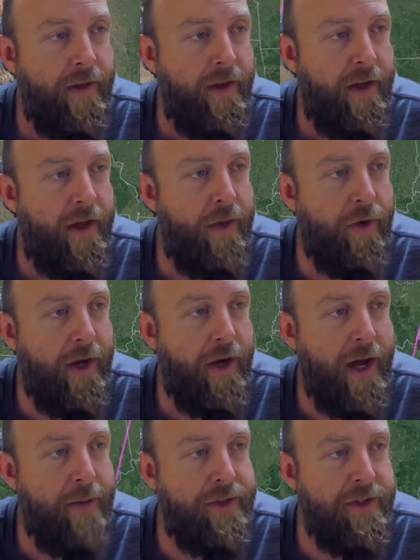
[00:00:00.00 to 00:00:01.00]
And what it
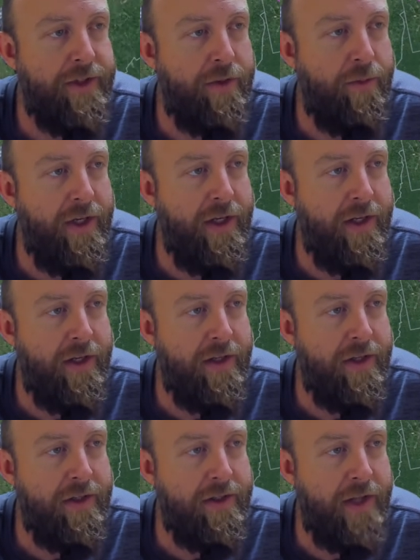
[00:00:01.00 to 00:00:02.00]
happens to be
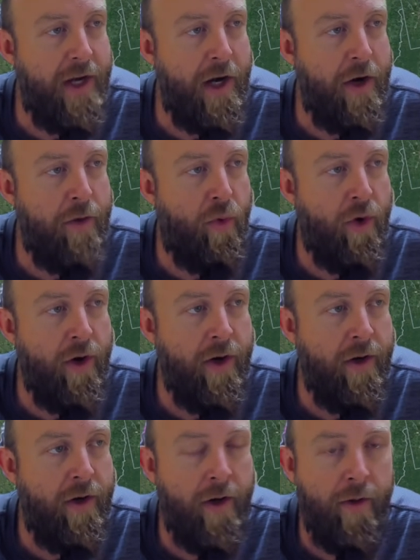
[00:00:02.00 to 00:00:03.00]
is the
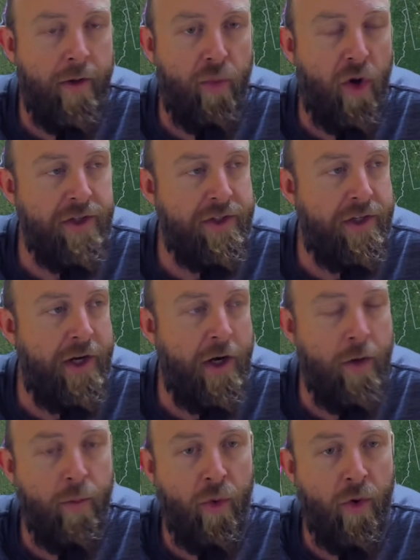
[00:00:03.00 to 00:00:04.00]
airport, Boston
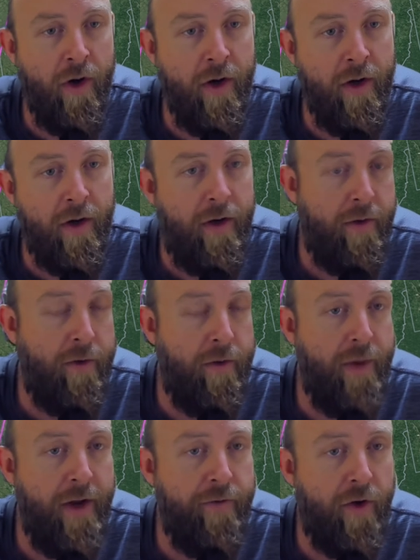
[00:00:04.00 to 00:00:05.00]
Airport. You
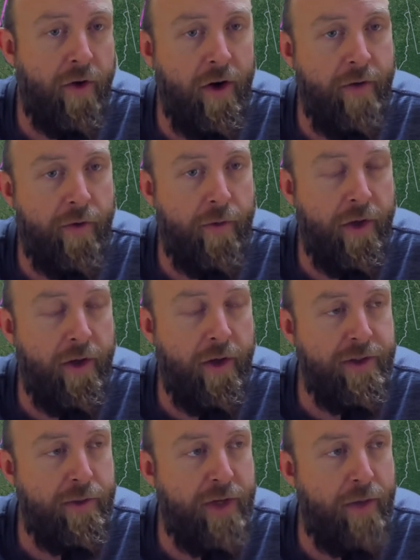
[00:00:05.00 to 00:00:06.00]
may have heard from
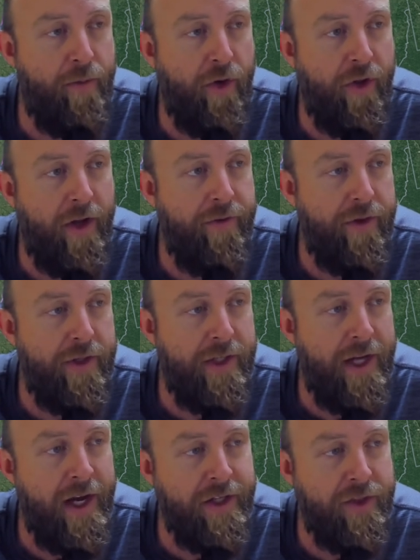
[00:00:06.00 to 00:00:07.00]
the September 11th
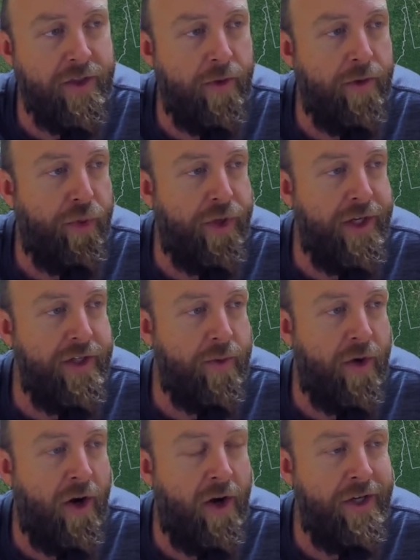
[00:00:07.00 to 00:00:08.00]
attacks where the planes
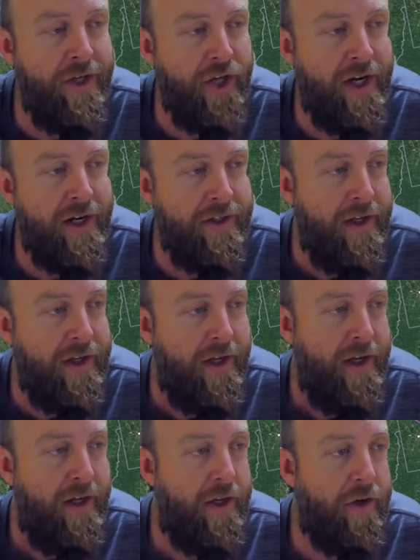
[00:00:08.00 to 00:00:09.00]
were hijacked.
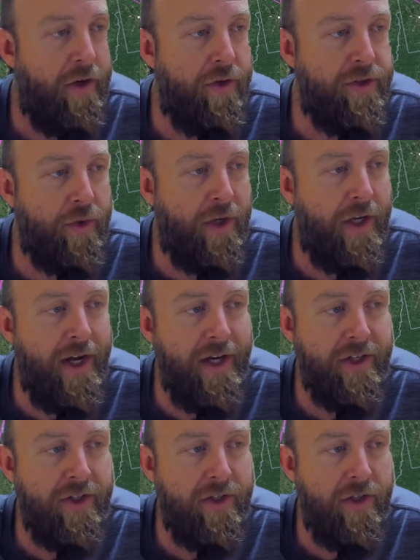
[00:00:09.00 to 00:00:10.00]
It also
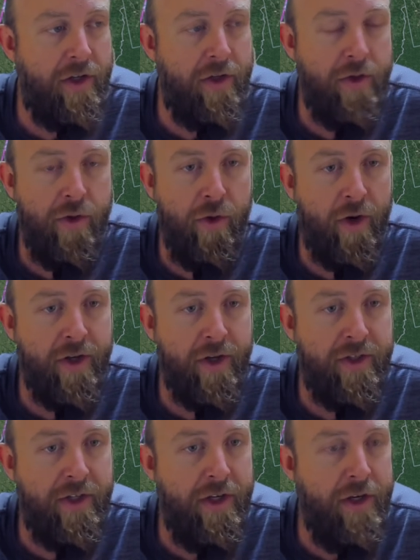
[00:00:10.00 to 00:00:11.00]
connects to New York
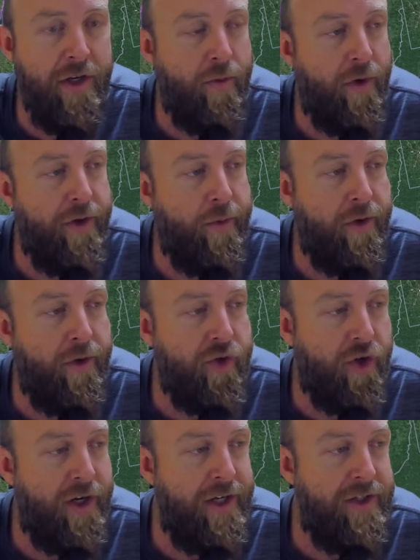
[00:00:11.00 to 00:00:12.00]
City where the World
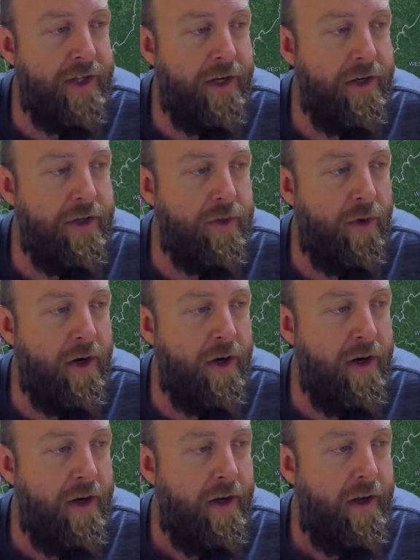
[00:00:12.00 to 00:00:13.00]
Trade Centers
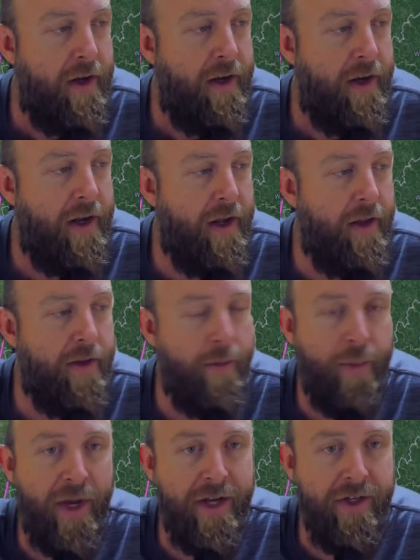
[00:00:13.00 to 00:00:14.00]
were and
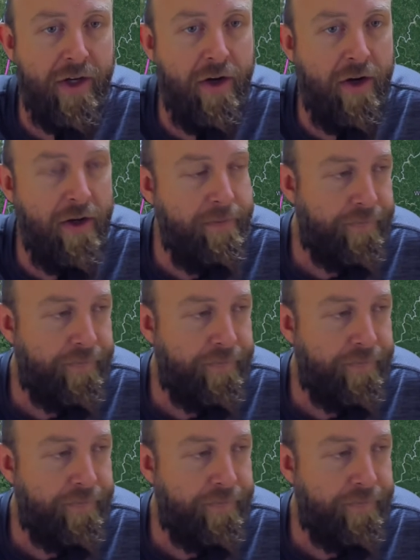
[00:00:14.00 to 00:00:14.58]
the Pentagon.